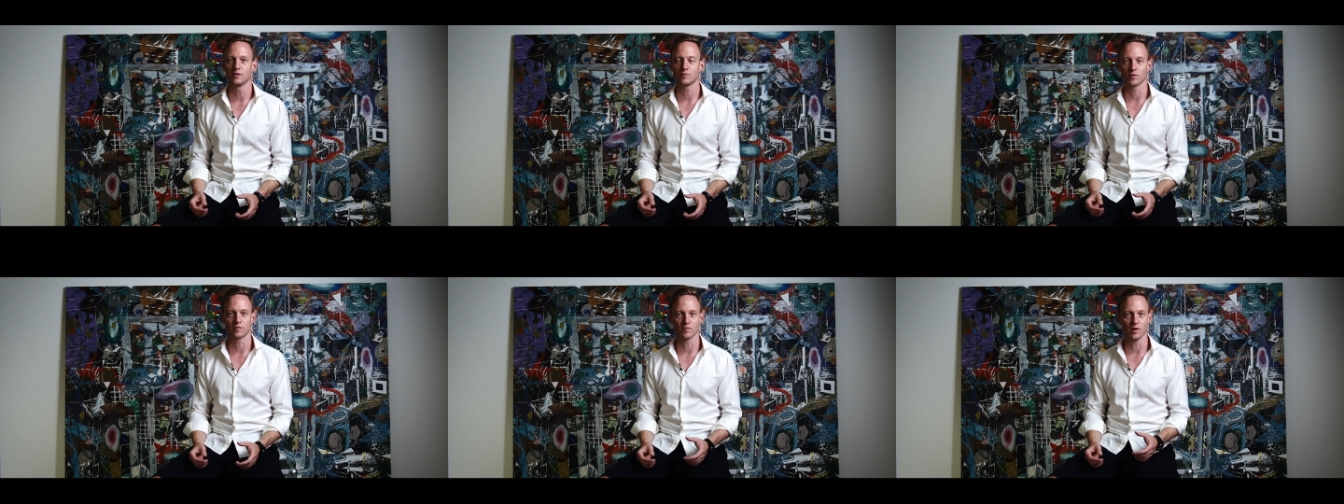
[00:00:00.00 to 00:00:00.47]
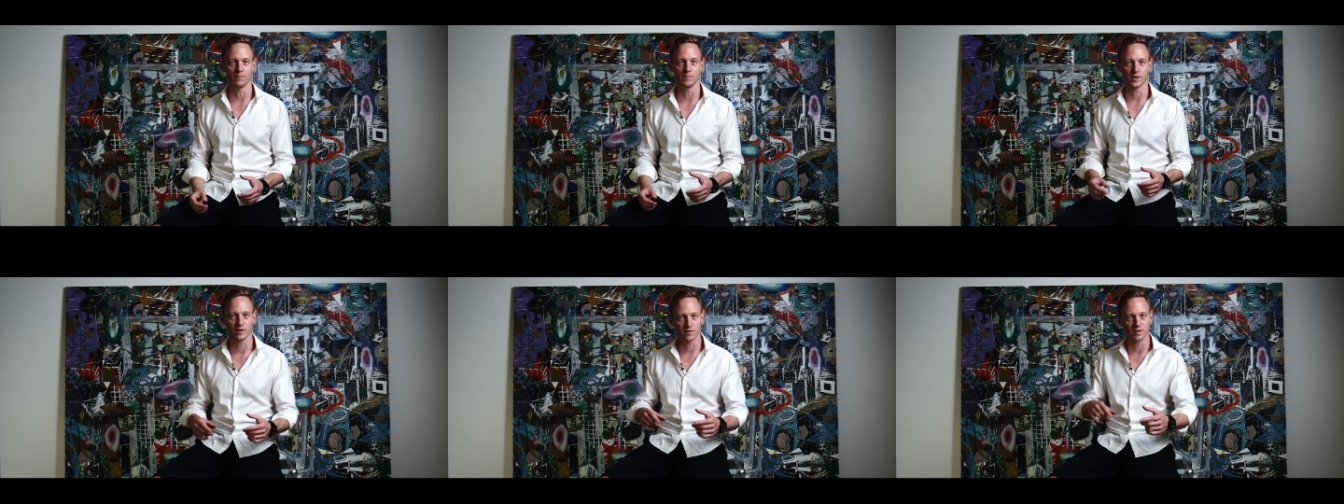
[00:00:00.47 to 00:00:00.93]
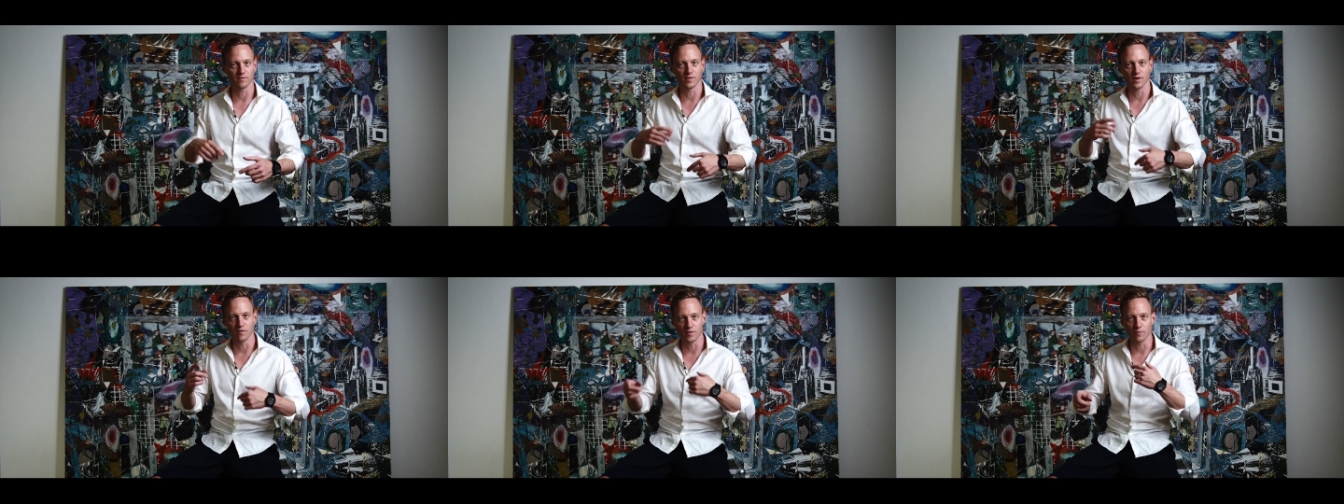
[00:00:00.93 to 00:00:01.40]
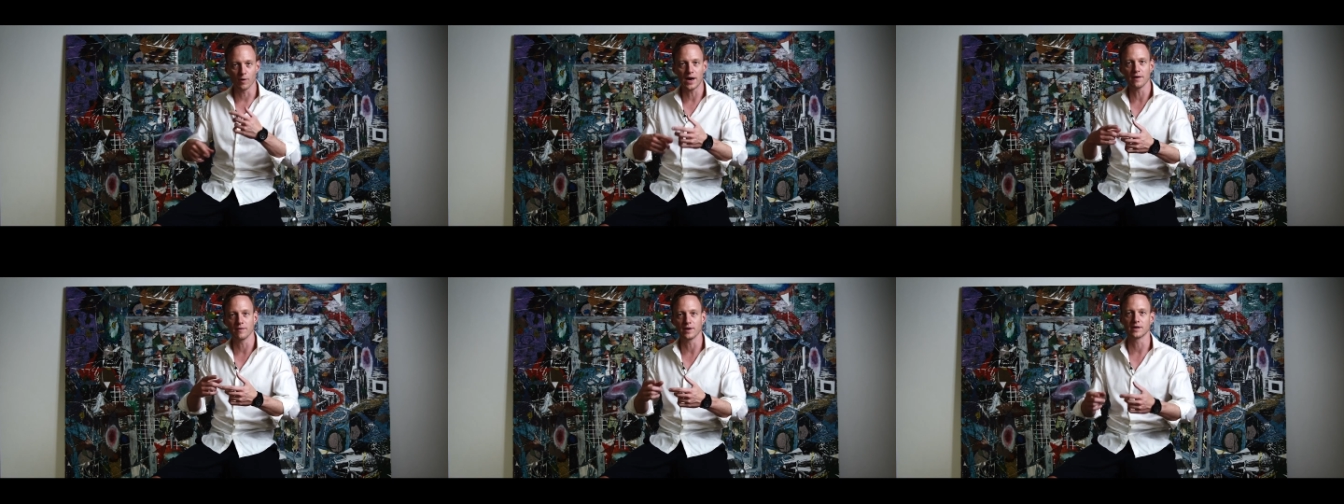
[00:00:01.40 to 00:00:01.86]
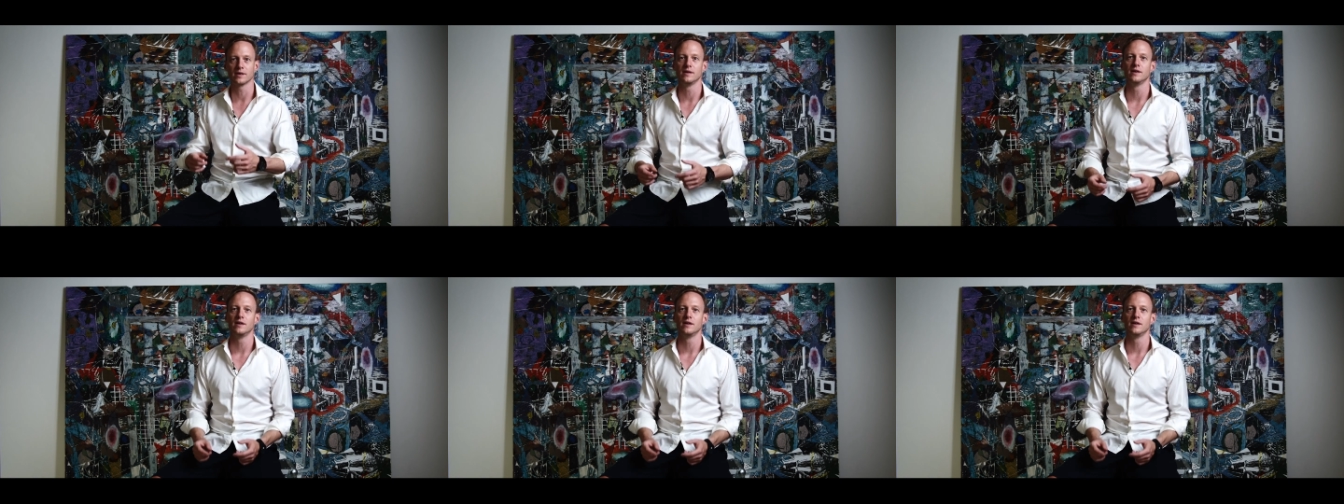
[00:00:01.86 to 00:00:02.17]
to the drum because of, of the wiring.